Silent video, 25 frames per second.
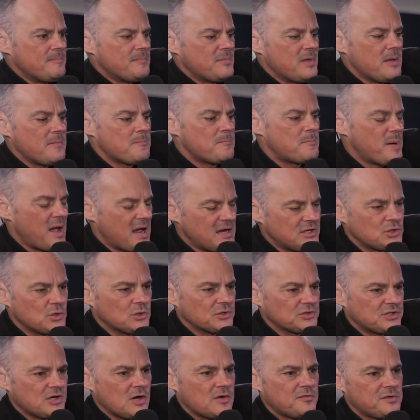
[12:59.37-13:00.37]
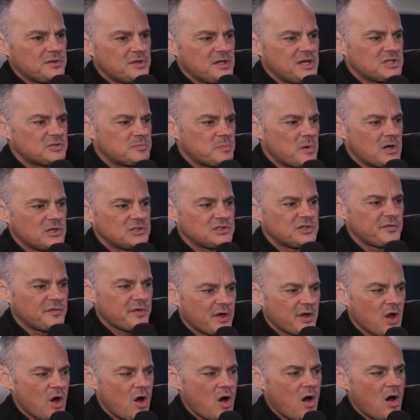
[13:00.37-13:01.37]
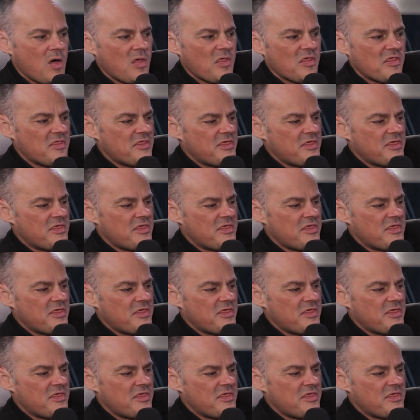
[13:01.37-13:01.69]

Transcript: embed yourself in the experience car.